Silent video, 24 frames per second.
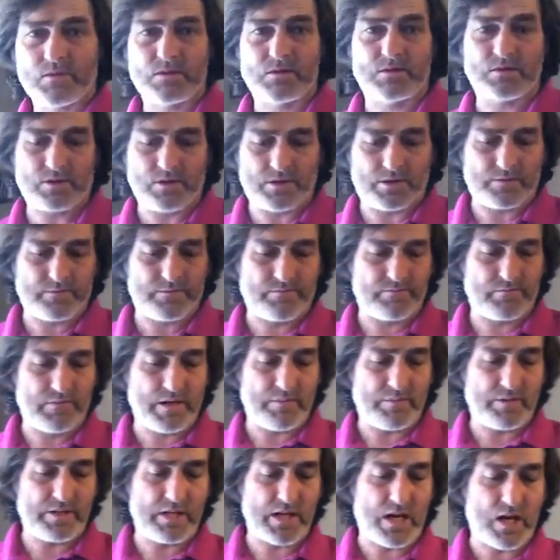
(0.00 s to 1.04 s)
Good.
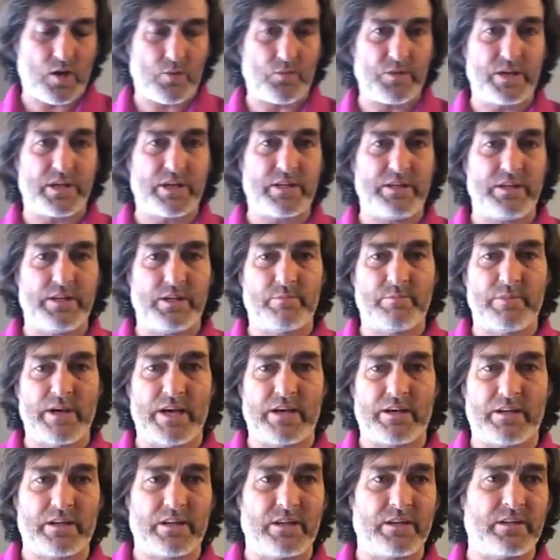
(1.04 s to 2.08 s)
Maybe now we can hear
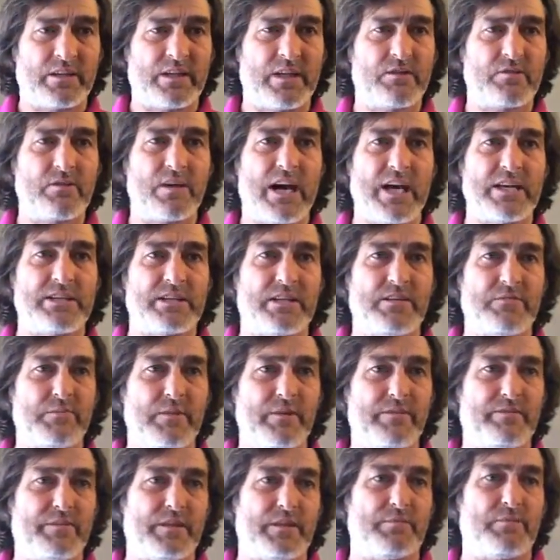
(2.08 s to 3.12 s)
better. Can you guys give me
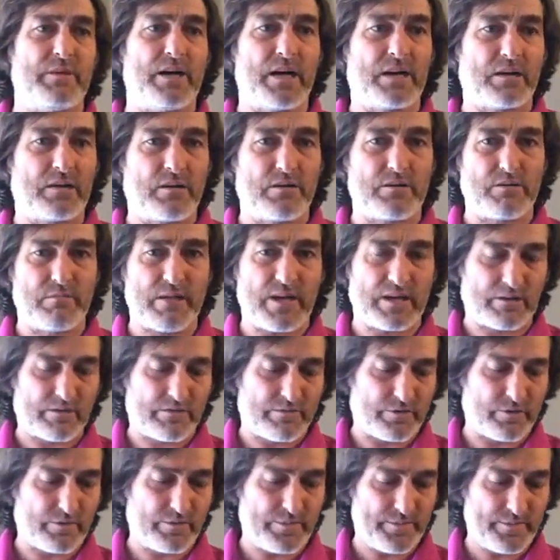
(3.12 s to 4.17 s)
feedback on the
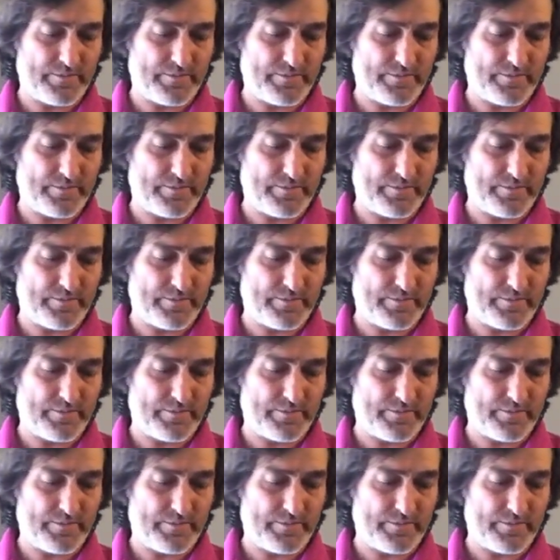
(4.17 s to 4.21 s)
microphone?